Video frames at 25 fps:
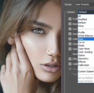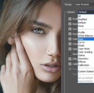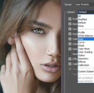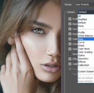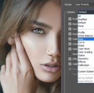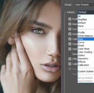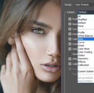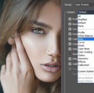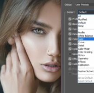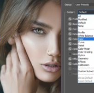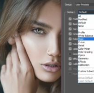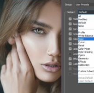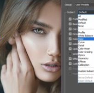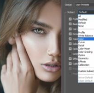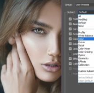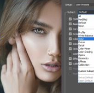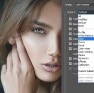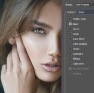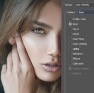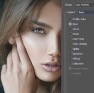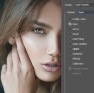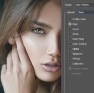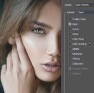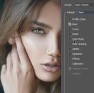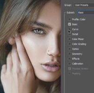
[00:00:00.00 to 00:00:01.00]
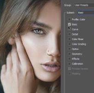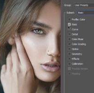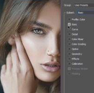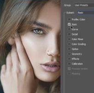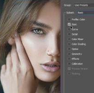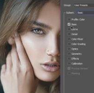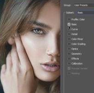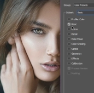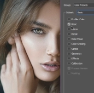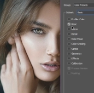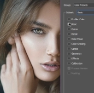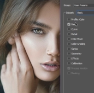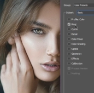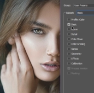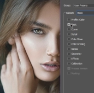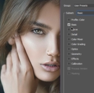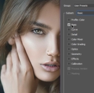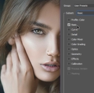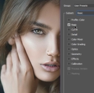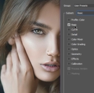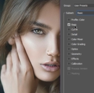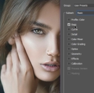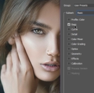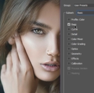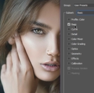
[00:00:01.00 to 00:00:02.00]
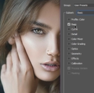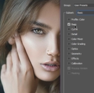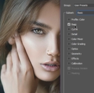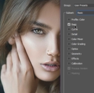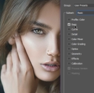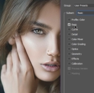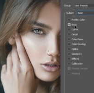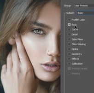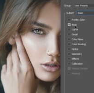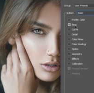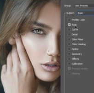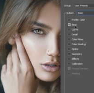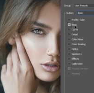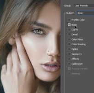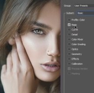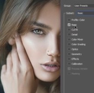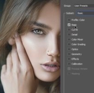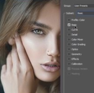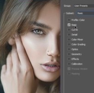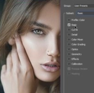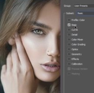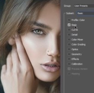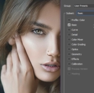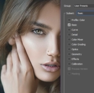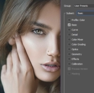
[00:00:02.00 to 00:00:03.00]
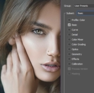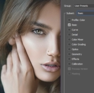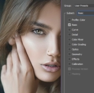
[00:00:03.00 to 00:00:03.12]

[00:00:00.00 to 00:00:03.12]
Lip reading: No one is speaking in this clip.